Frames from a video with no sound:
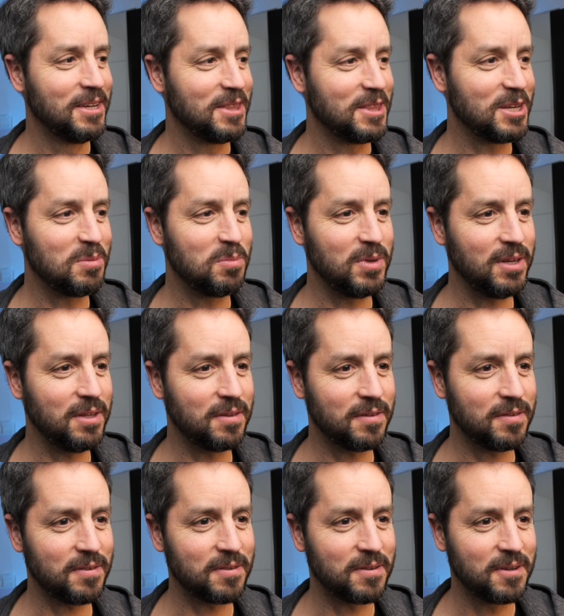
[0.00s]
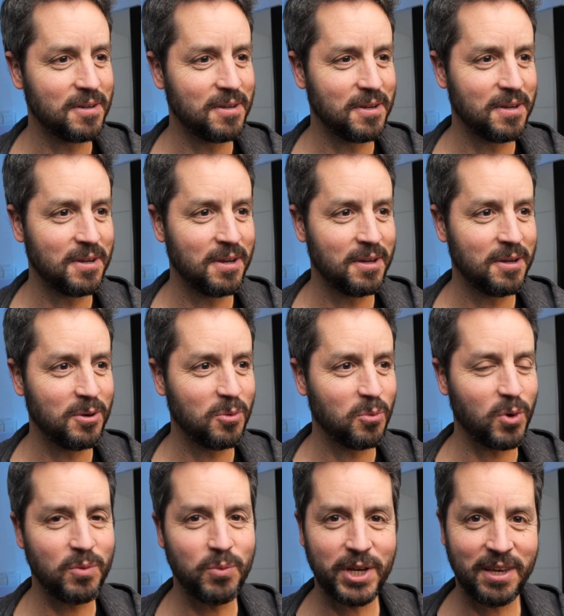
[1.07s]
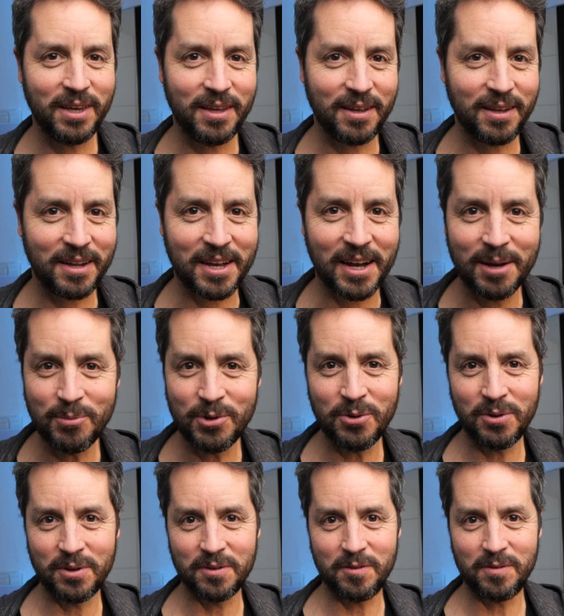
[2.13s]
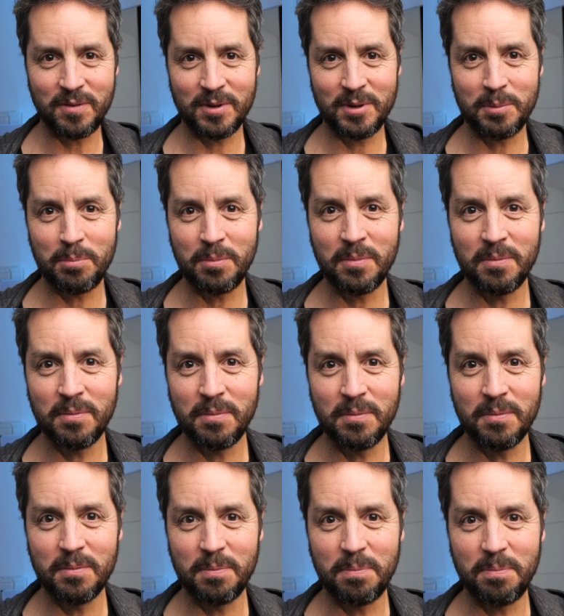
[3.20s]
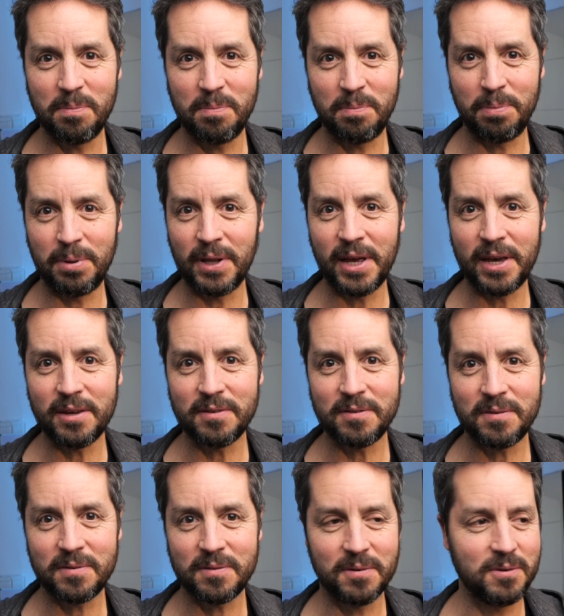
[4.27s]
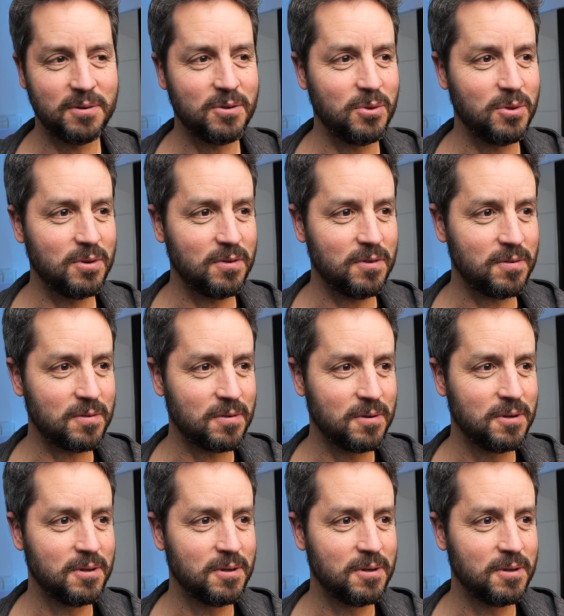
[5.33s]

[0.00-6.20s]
That means when we come to this place, to this